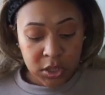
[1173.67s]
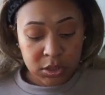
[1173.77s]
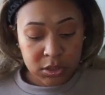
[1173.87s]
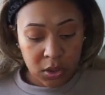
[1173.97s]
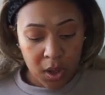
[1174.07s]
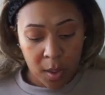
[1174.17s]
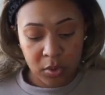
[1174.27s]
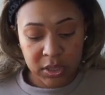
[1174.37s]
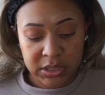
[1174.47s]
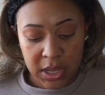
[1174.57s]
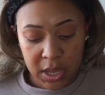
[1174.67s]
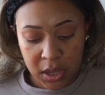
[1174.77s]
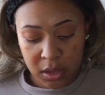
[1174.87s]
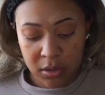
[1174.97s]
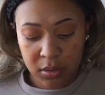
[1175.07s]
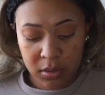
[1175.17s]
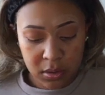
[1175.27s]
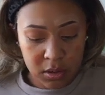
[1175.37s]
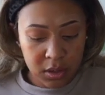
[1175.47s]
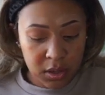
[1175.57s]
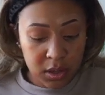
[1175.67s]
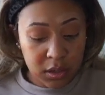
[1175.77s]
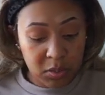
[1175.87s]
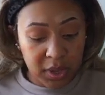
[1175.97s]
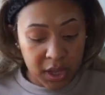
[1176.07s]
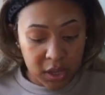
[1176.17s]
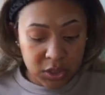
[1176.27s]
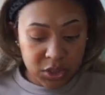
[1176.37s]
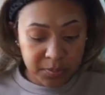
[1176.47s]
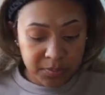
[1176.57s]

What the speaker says: So I'm going to take the beige.